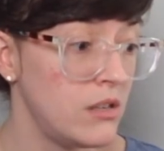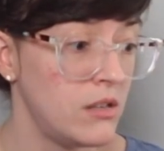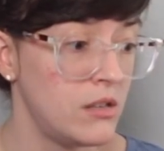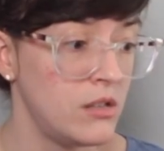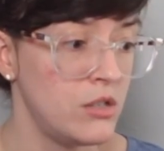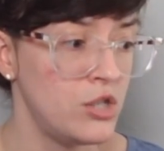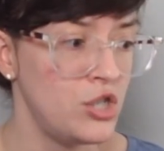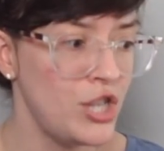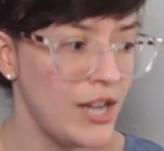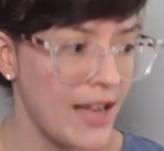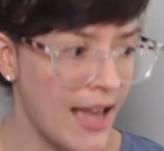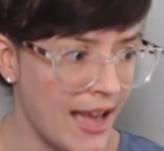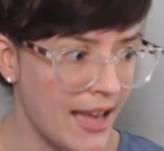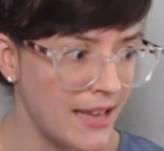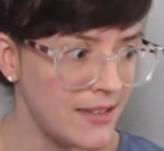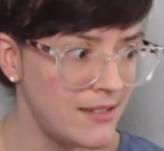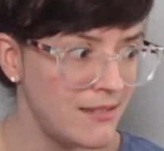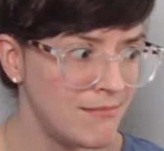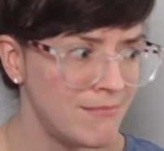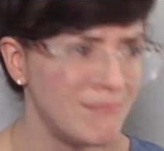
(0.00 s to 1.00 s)
She
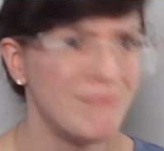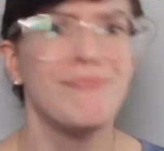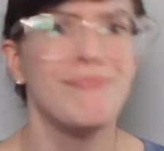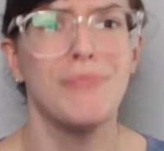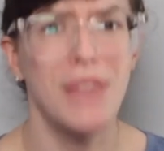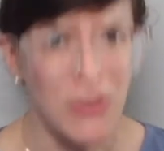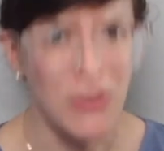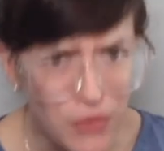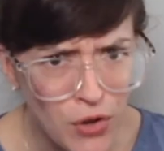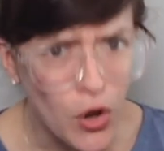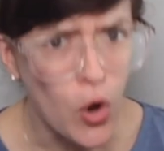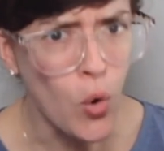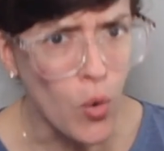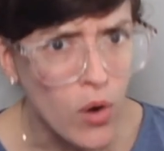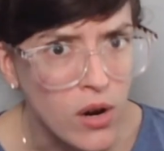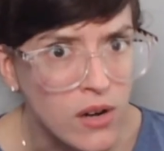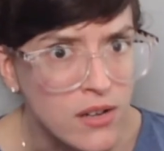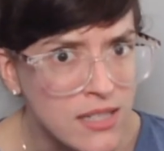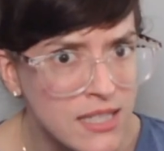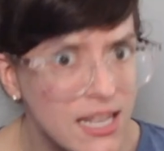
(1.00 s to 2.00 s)
had, of
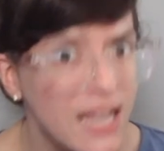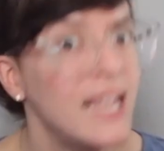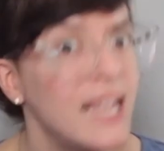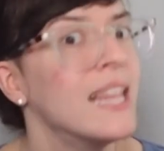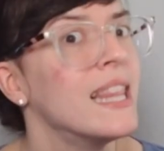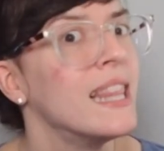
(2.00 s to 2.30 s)
course,